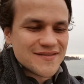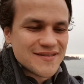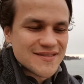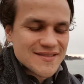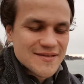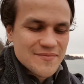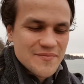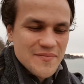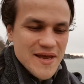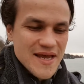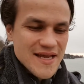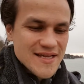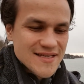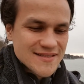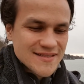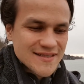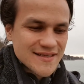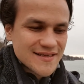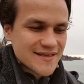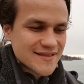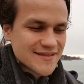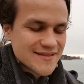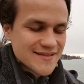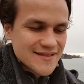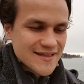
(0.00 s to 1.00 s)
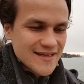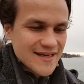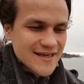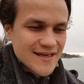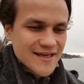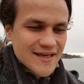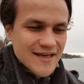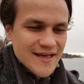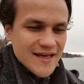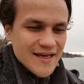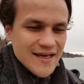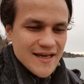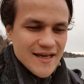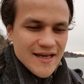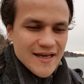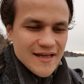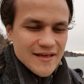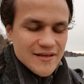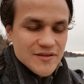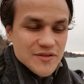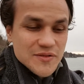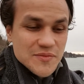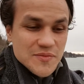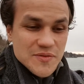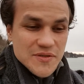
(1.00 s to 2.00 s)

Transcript: It's amazing. It's like, it looks